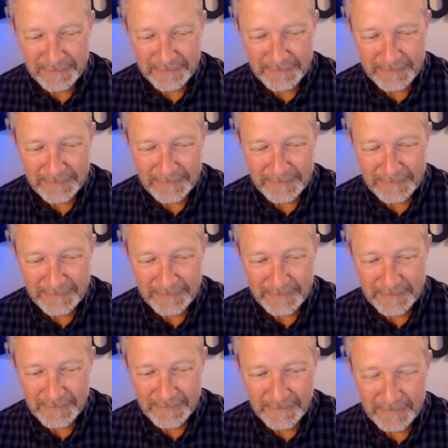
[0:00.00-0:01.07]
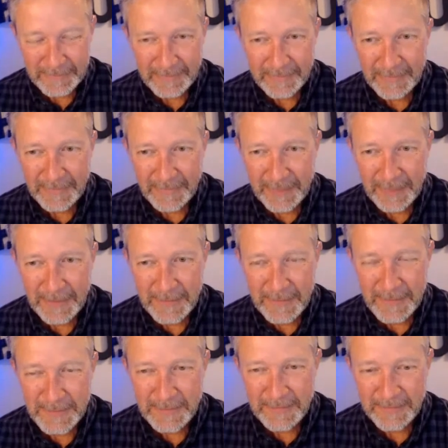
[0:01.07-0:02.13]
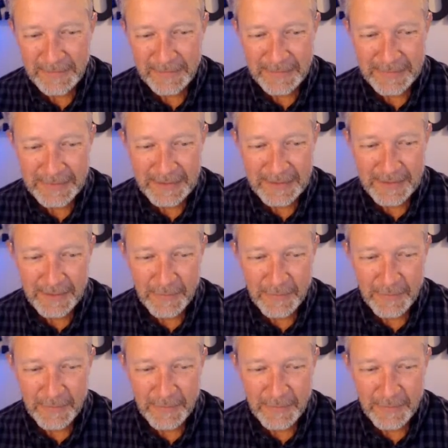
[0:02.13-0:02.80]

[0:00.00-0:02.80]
This person isn't speaking.